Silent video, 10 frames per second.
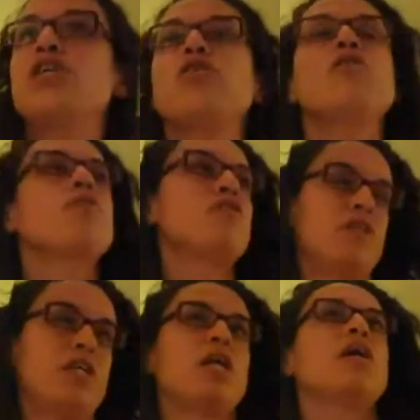to any
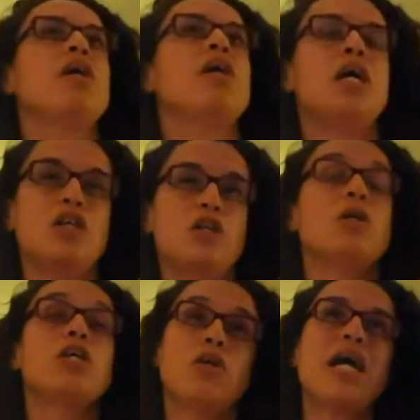university and
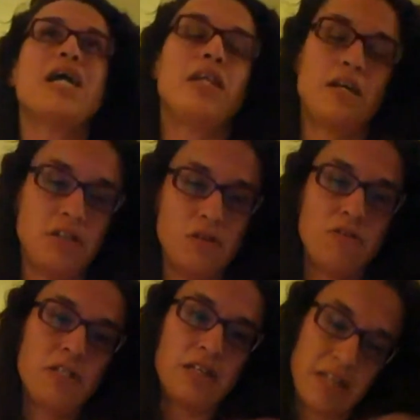you analyze it,
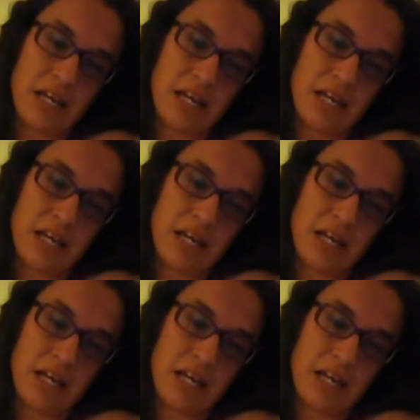you'll see